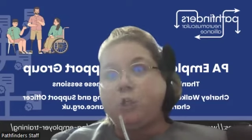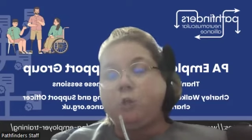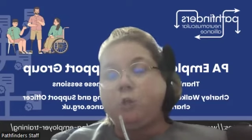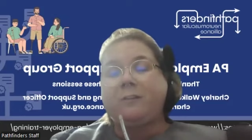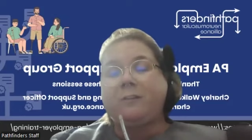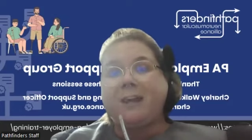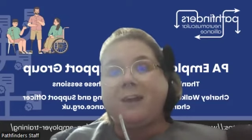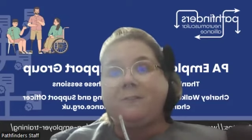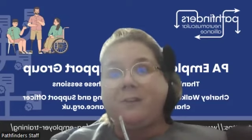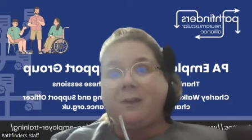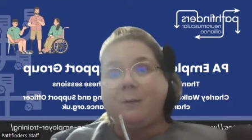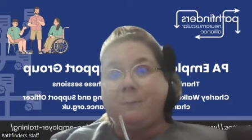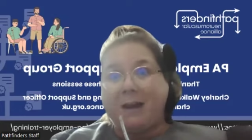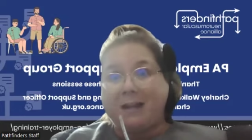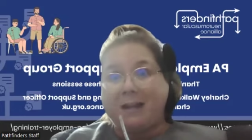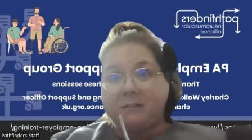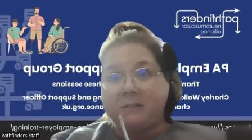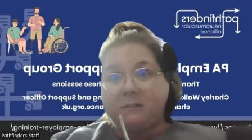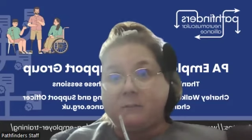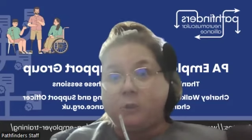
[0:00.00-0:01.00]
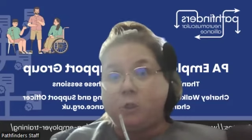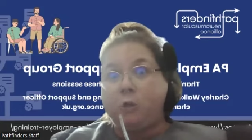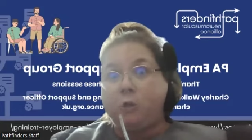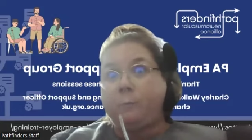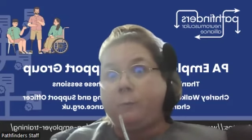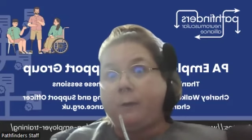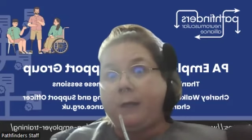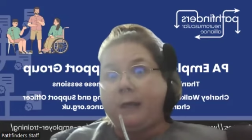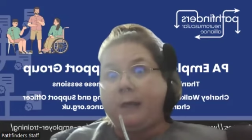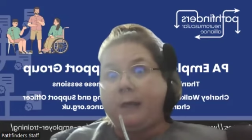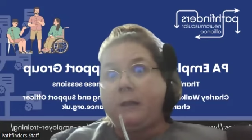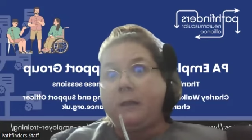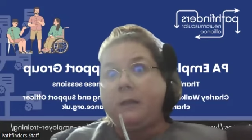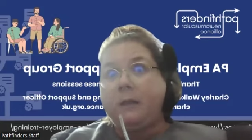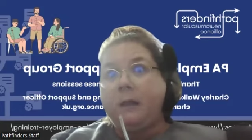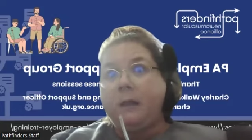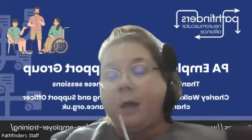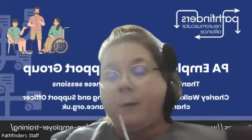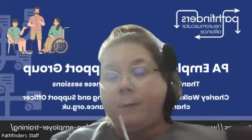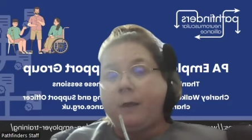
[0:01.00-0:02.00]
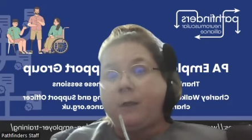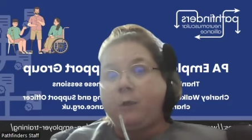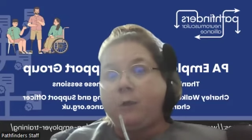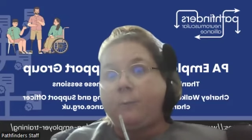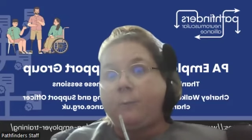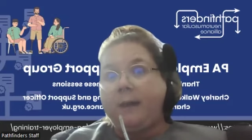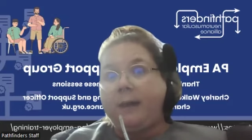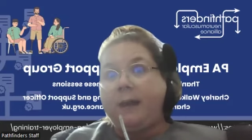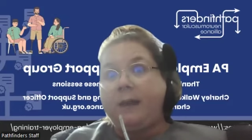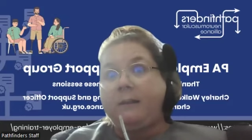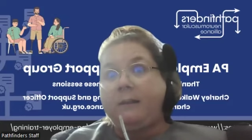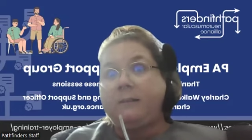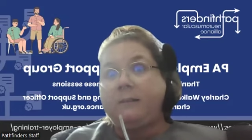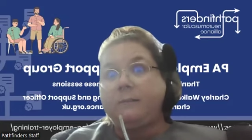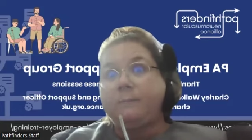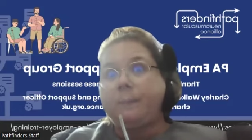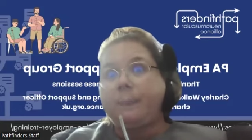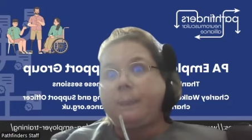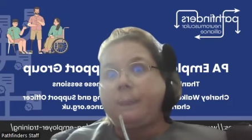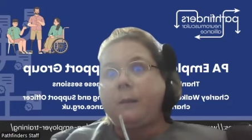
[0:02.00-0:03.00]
Your safety matters to your PA about your PAs.